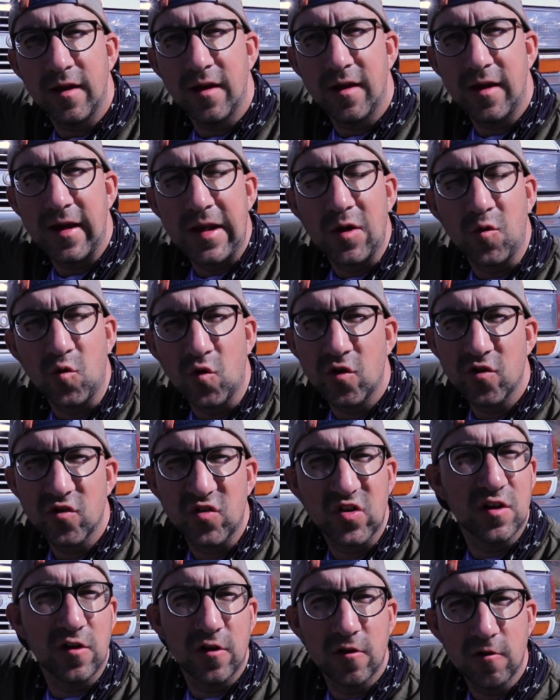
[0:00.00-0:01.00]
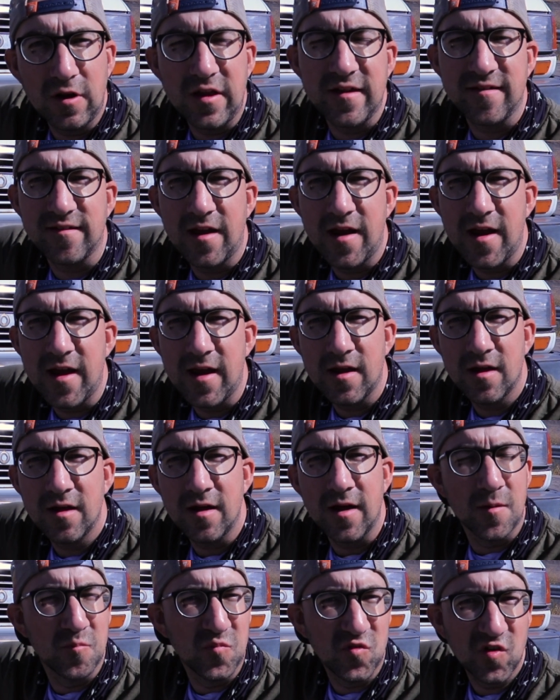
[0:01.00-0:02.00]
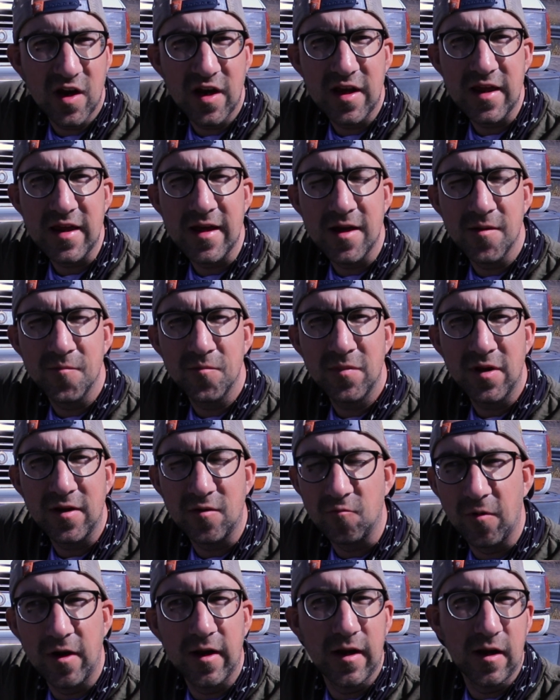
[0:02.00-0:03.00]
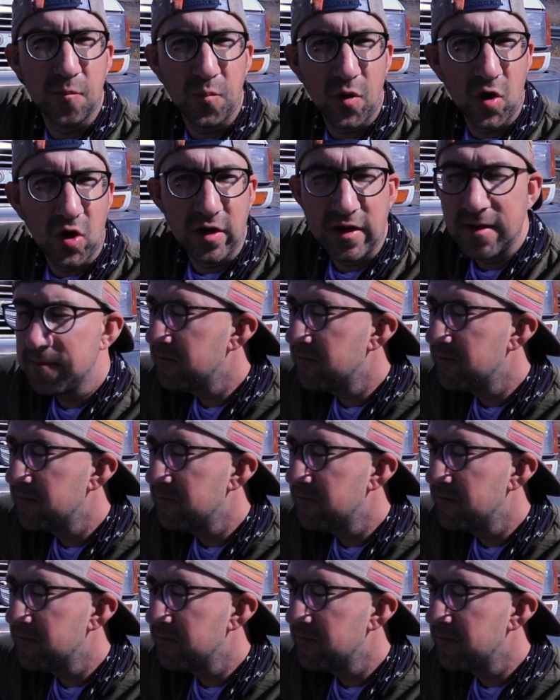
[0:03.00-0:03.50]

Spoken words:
in orange clearly say, I'm JDM and ready to party.